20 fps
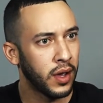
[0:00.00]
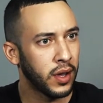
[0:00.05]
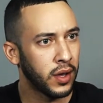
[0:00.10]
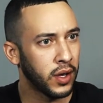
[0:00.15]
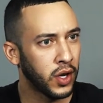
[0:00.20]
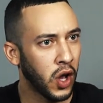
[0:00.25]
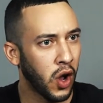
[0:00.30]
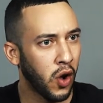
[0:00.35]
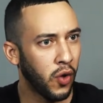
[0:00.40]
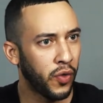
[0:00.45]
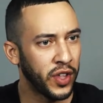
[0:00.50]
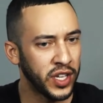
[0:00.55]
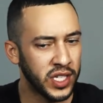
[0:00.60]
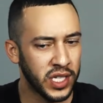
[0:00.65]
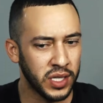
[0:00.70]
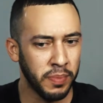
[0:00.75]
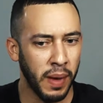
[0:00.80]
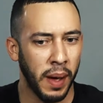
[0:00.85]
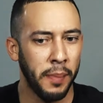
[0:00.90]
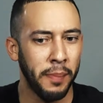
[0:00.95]
You know, this
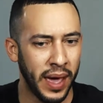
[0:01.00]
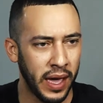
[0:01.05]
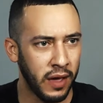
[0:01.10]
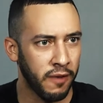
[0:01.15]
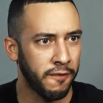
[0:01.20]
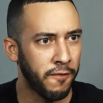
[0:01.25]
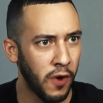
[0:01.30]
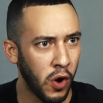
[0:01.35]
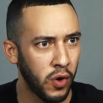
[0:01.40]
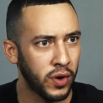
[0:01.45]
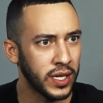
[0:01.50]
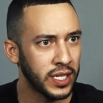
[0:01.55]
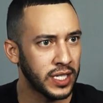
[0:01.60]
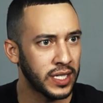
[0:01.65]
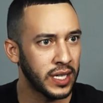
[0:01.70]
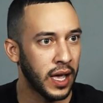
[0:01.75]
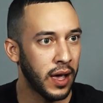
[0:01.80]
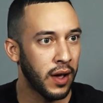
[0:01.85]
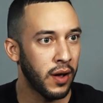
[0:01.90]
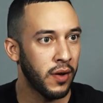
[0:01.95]
is my main focus
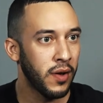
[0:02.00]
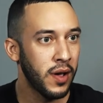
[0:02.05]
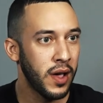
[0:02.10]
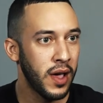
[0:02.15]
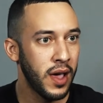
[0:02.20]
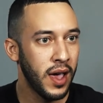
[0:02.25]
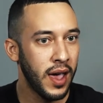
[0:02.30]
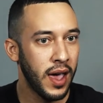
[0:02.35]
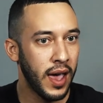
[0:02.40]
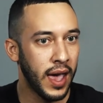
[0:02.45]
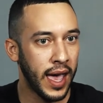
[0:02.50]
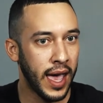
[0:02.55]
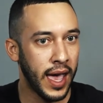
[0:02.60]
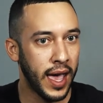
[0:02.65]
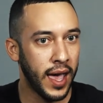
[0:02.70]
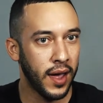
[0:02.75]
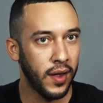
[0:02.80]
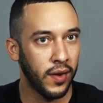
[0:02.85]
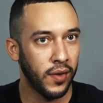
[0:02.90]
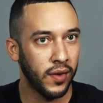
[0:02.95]
now.
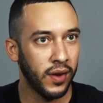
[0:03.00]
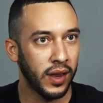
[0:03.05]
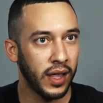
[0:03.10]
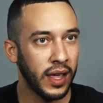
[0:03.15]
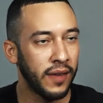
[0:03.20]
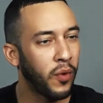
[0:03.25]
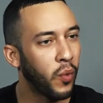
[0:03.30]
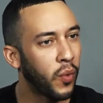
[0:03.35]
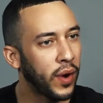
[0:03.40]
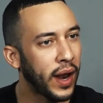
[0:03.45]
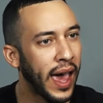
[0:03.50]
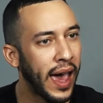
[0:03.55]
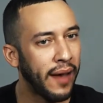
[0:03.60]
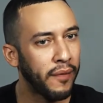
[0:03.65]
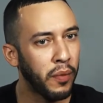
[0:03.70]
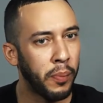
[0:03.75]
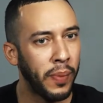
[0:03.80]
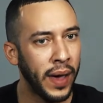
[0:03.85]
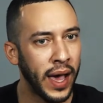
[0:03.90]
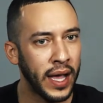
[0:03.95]
And even when I
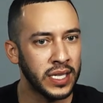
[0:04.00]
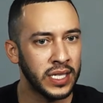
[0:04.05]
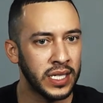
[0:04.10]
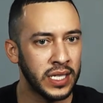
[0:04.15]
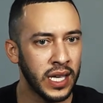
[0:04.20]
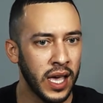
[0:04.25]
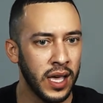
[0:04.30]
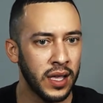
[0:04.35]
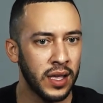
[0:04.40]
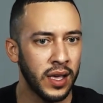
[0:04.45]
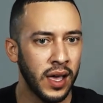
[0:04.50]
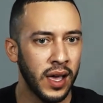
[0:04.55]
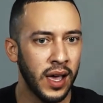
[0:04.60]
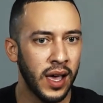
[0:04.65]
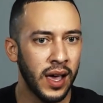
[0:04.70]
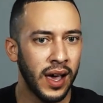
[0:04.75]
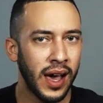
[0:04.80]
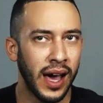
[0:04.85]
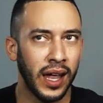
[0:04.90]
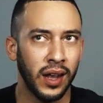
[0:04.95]
have a bad set,
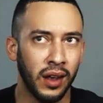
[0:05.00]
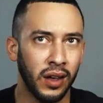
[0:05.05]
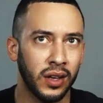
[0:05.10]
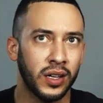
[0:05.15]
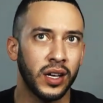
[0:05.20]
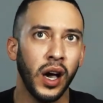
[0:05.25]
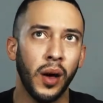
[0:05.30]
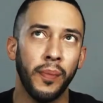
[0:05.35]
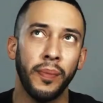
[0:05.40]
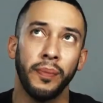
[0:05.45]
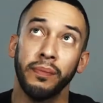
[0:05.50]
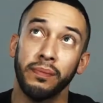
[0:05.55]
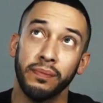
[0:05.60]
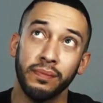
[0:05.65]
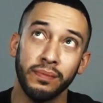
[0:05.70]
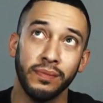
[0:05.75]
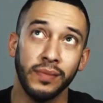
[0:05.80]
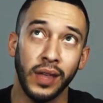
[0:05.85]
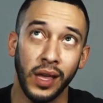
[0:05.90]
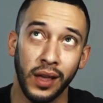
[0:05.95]
I look up,
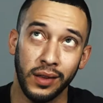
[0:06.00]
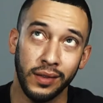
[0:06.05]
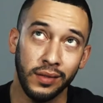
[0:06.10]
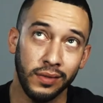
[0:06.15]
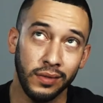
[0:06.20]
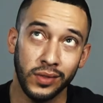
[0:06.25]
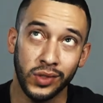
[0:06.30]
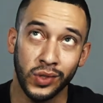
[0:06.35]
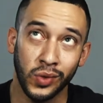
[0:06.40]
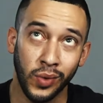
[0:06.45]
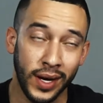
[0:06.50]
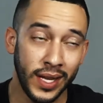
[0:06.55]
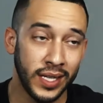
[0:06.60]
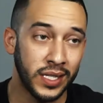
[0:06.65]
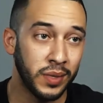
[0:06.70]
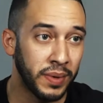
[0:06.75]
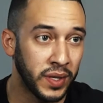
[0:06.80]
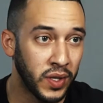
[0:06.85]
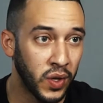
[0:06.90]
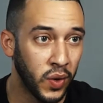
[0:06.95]
do I need
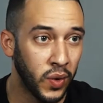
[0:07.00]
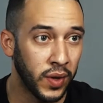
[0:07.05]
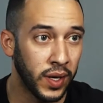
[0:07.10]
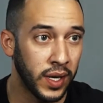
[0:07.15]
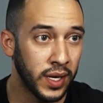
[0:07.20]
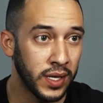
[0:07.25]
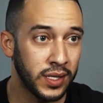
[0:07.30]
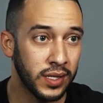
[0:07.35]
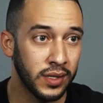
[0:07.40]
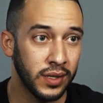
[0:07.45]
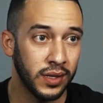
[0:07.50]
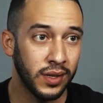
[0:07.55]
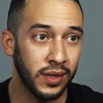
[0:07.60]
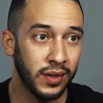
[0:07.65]
to be doing this?